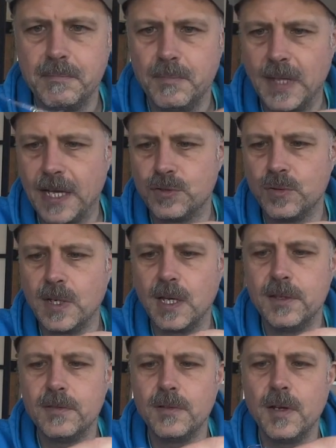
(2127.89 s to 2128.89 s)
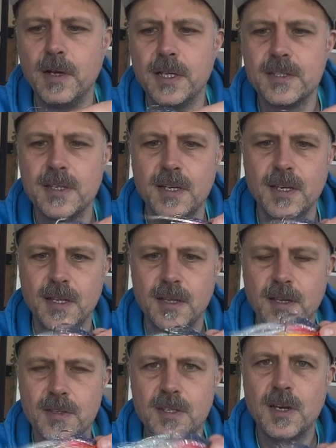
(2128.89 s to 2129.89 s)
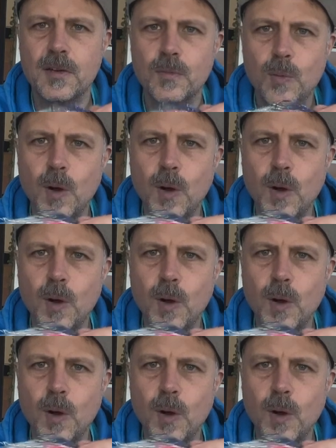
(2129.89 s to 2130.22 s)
natural coloured flies, those kind of